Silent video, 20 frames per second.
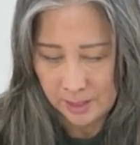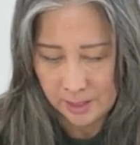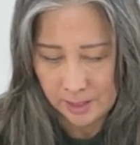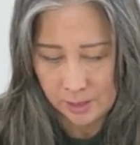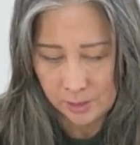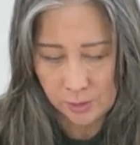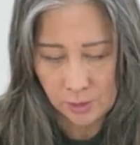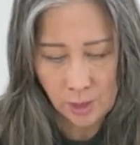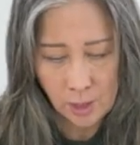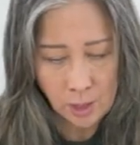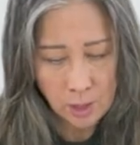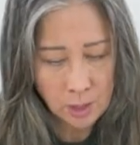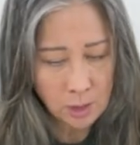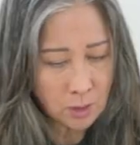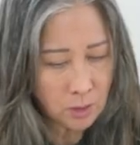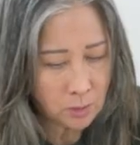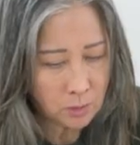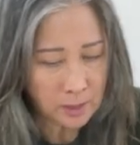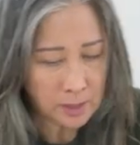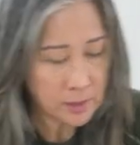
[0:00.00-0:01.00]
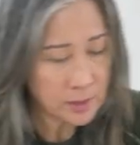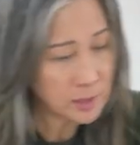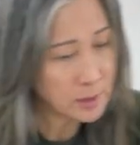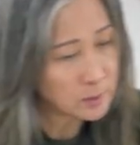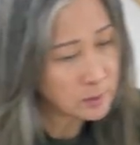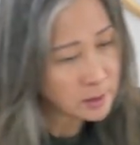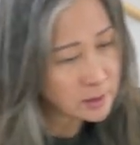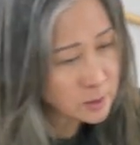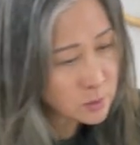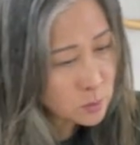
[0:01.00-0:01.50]
So let's see,
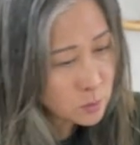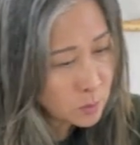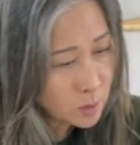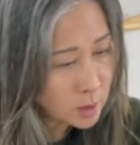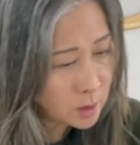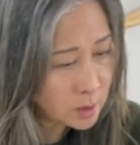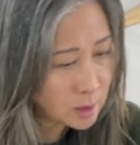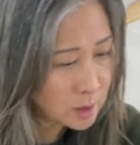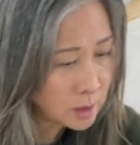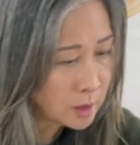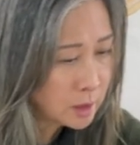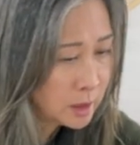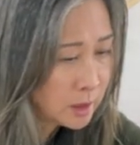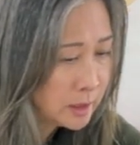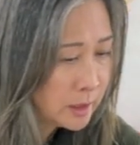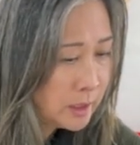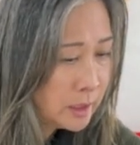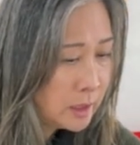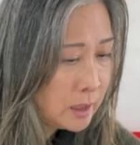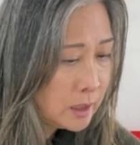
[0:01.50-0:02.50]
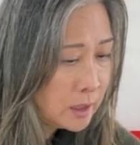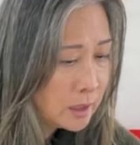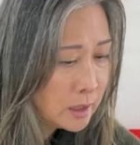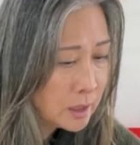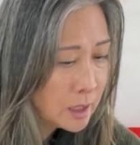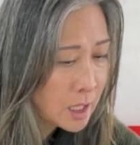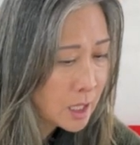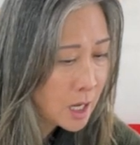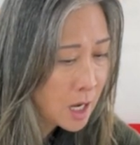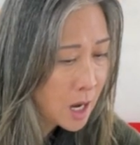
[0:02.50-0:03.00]
this one
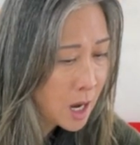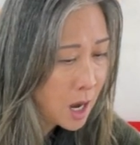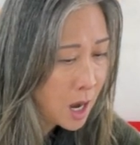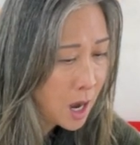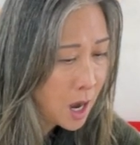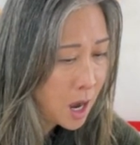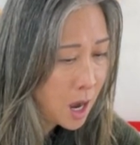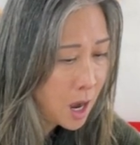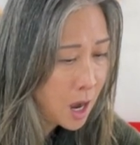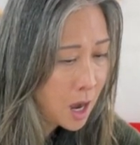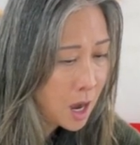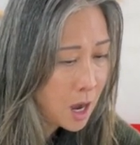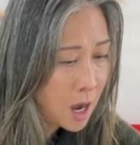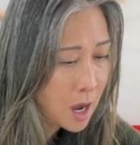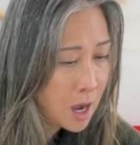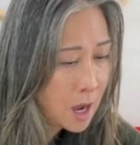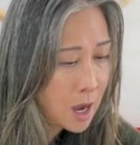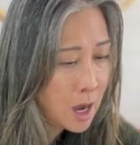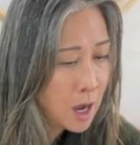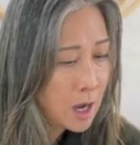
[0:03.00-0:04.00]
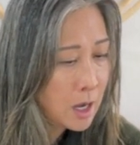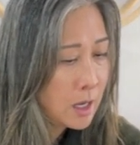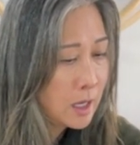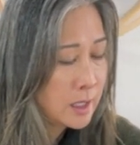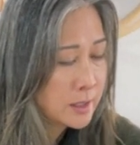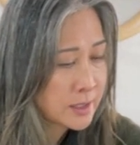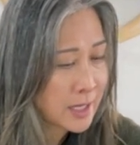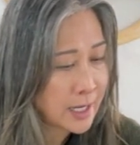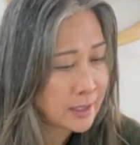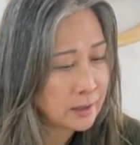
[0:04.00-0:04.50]

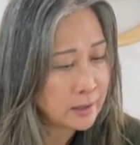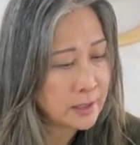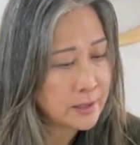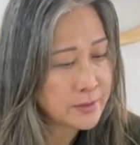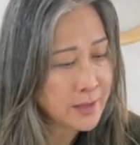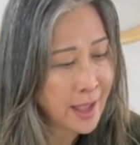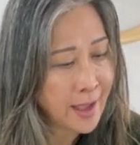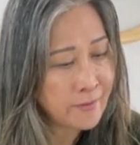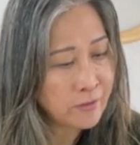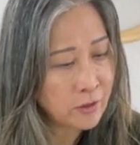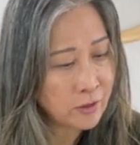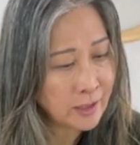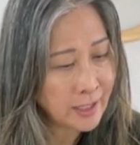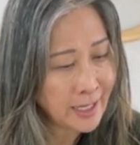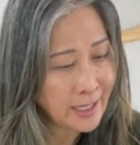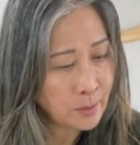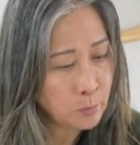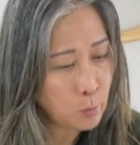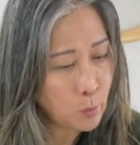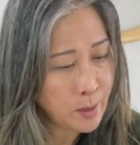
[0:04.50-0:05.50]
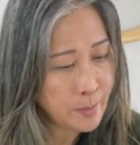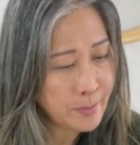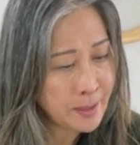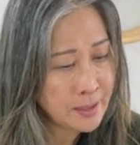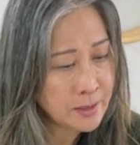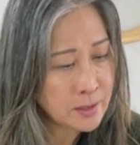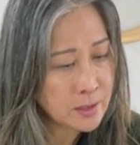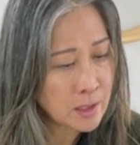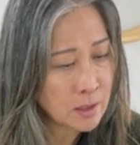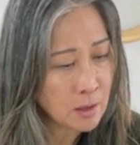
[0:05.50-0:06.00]
title is Everlane
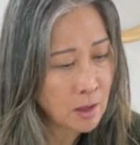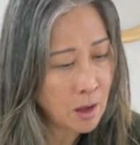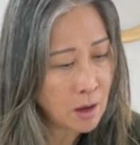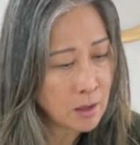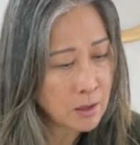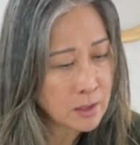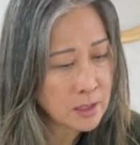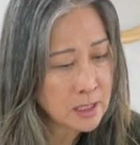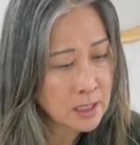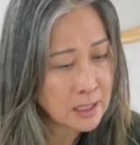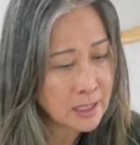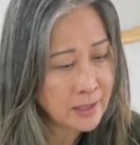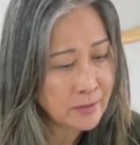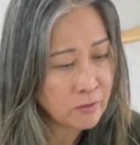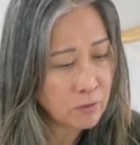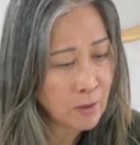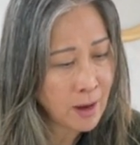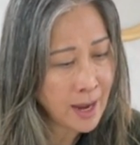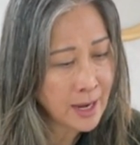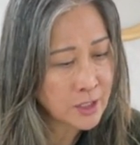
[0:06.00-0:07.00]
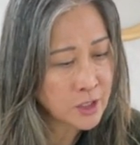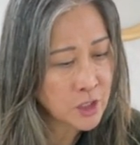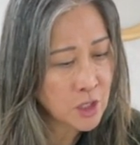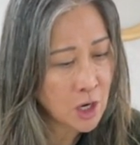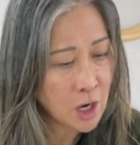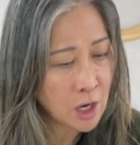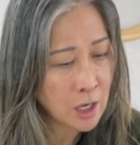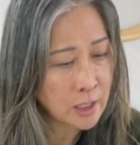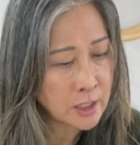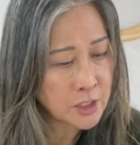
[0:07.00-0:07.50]
Women's Long Sleeve Rash
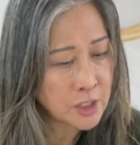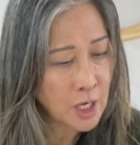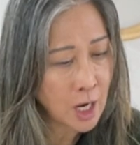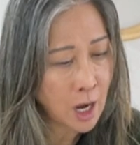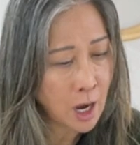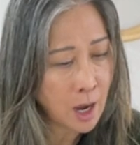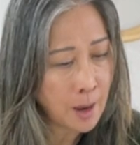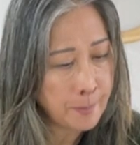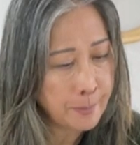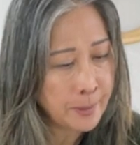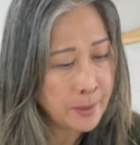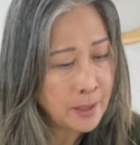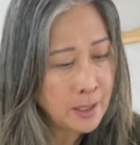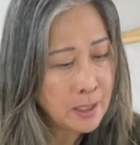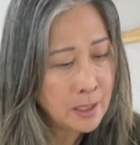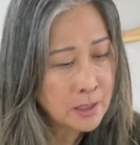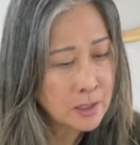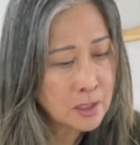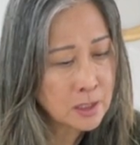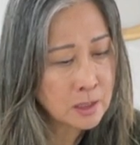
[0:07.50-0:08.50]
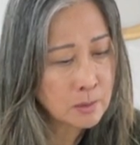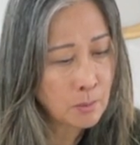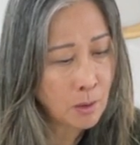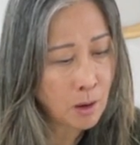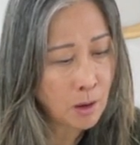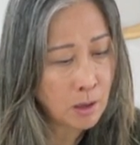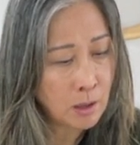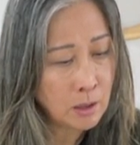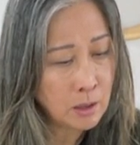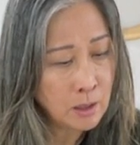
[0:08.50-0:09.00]
Guard Top,
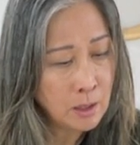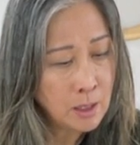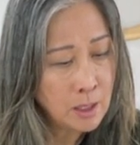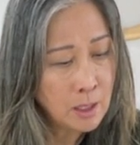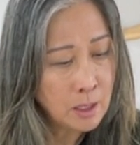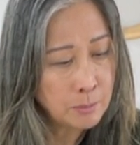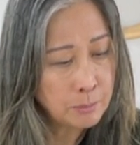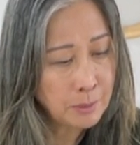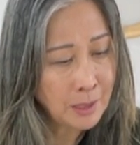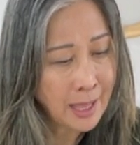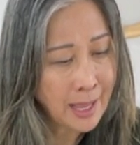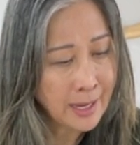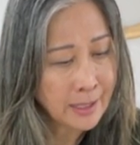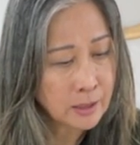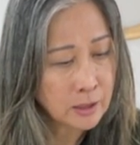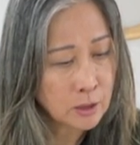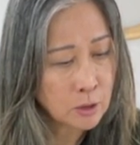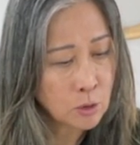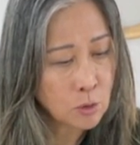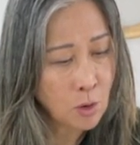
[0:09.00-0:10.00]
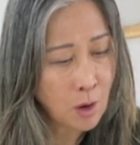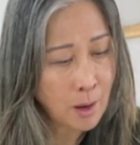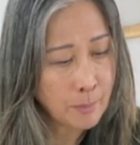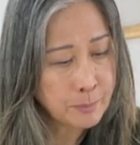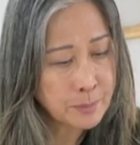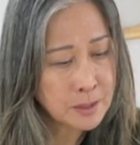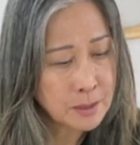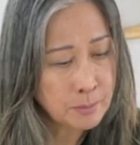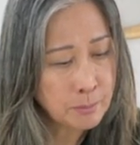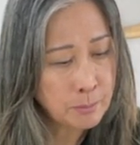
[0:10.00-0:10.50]
Small Black
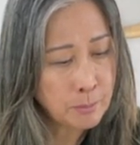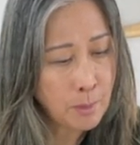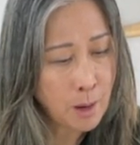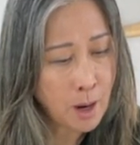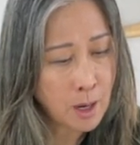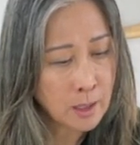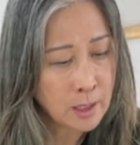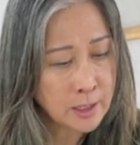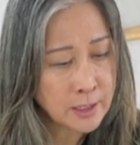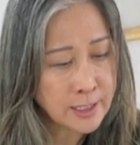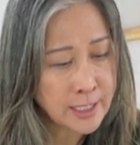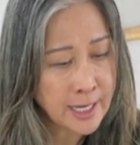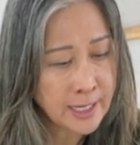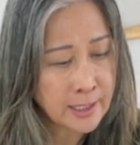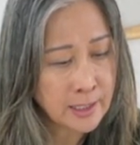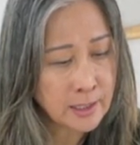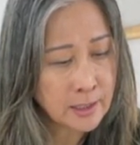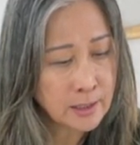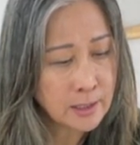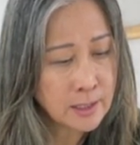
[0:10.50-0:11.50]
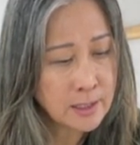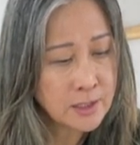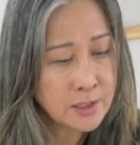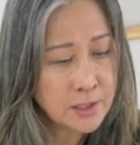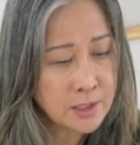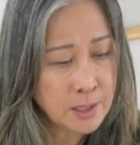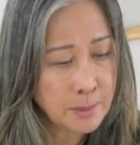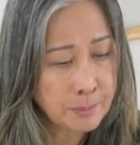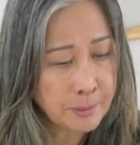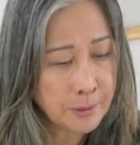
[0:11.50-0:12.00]
Cropped Mock Neck
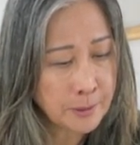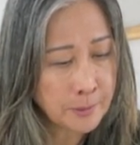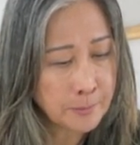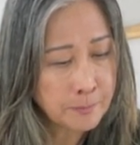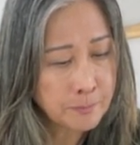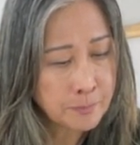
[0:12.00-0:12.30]
Zipper,